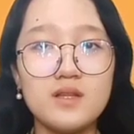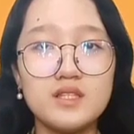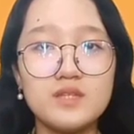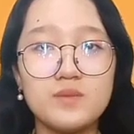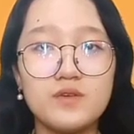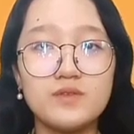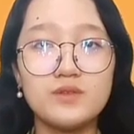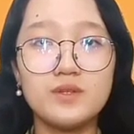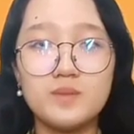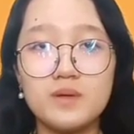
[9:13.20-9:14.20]
let's move
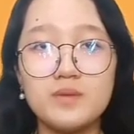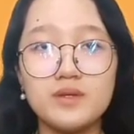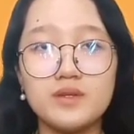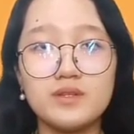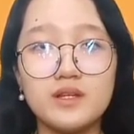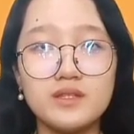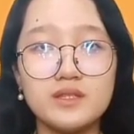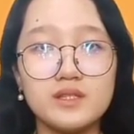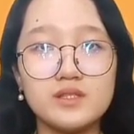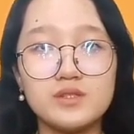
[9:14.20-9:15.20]
to the public
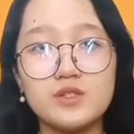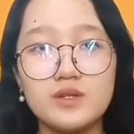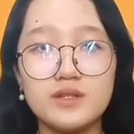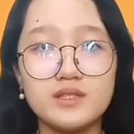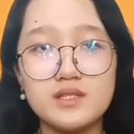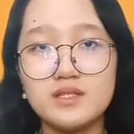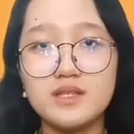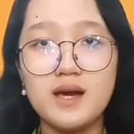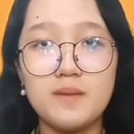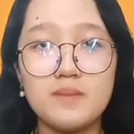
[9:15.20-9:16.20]
utilities during this
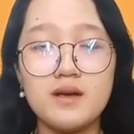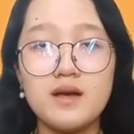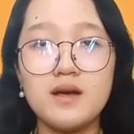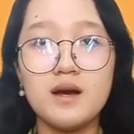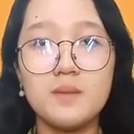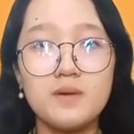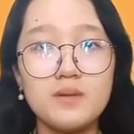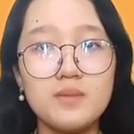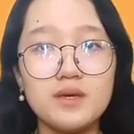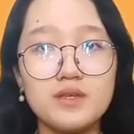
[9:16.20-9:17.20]
time.
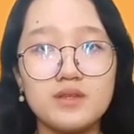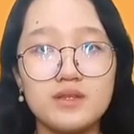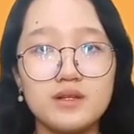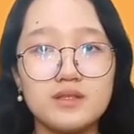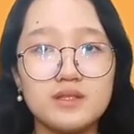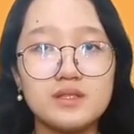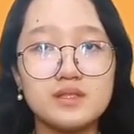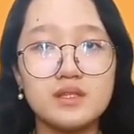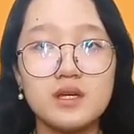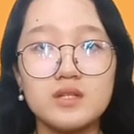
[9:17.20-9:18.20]
Public utilities.
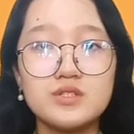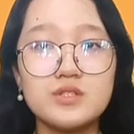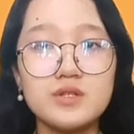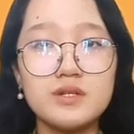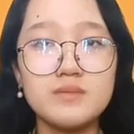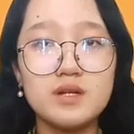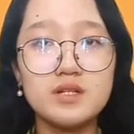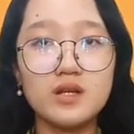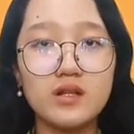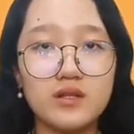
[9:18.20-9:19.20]
During
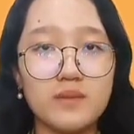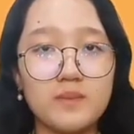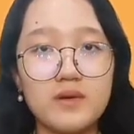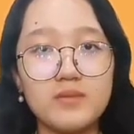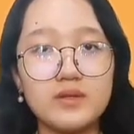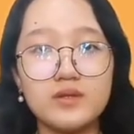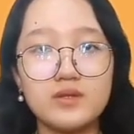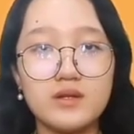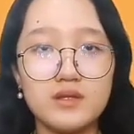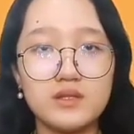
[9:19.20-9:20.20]
martial law, public
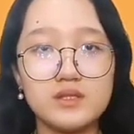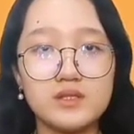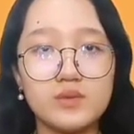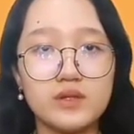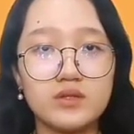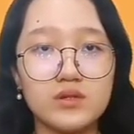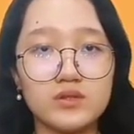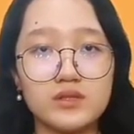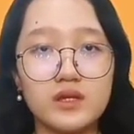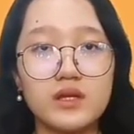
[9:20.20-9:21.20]
utilities were closed,
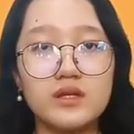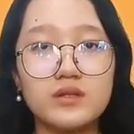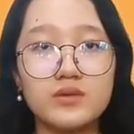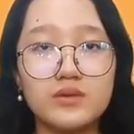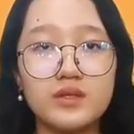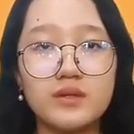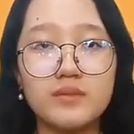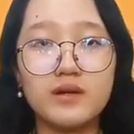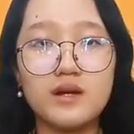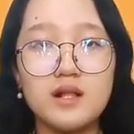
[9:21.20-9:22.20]
including
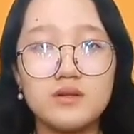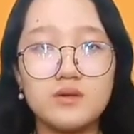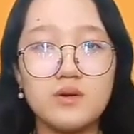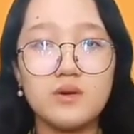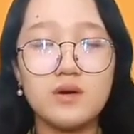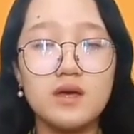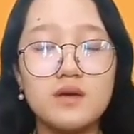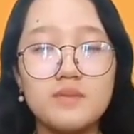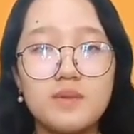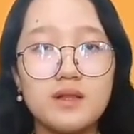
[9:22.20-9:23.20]
Meralco,
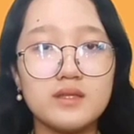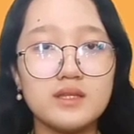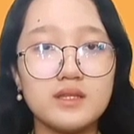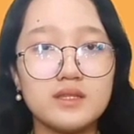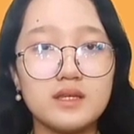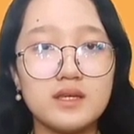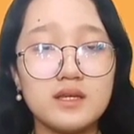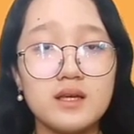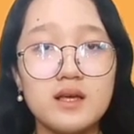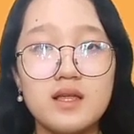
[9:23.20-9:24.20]
Del
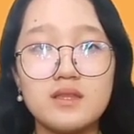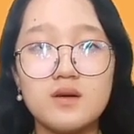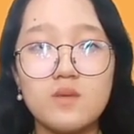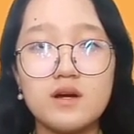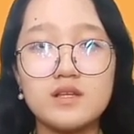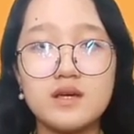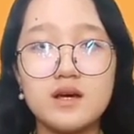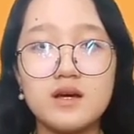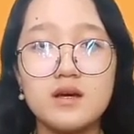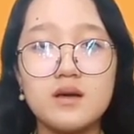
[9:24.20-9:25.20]
Beauty, Nawasa,
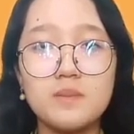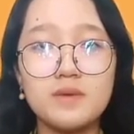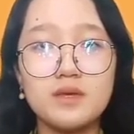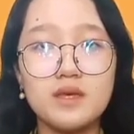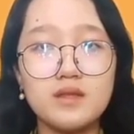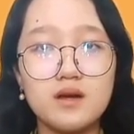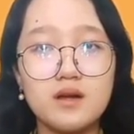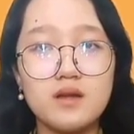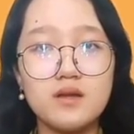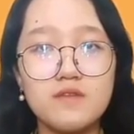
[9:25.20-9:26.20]

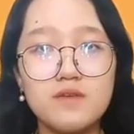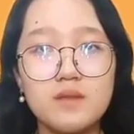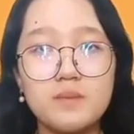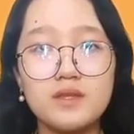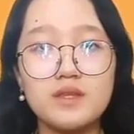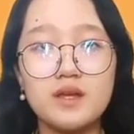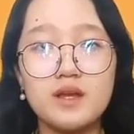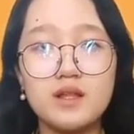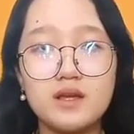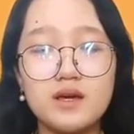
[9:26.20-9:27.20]
PNR, Philippine
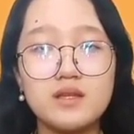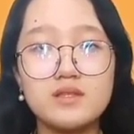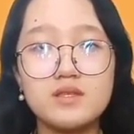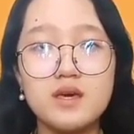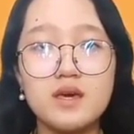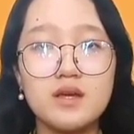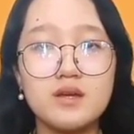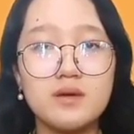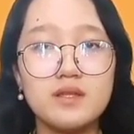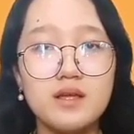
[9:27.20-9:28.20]
Airlines, Air
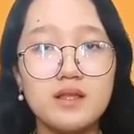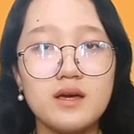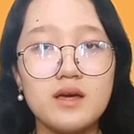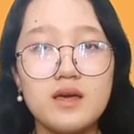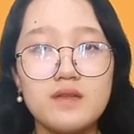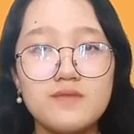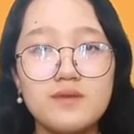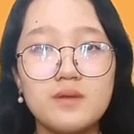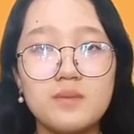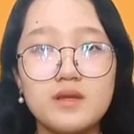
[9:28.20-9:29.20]
Manila, and
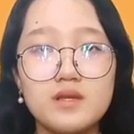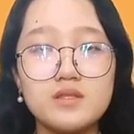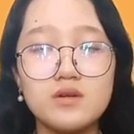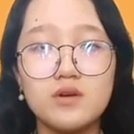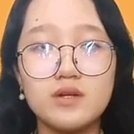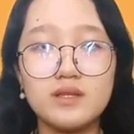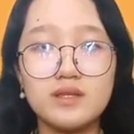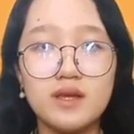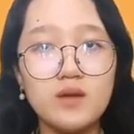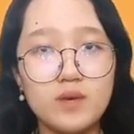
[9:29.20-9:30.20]
Filipinas Orient
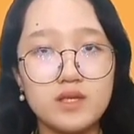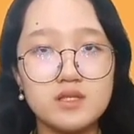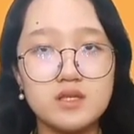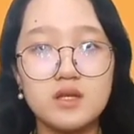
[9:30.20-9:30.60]
Airways.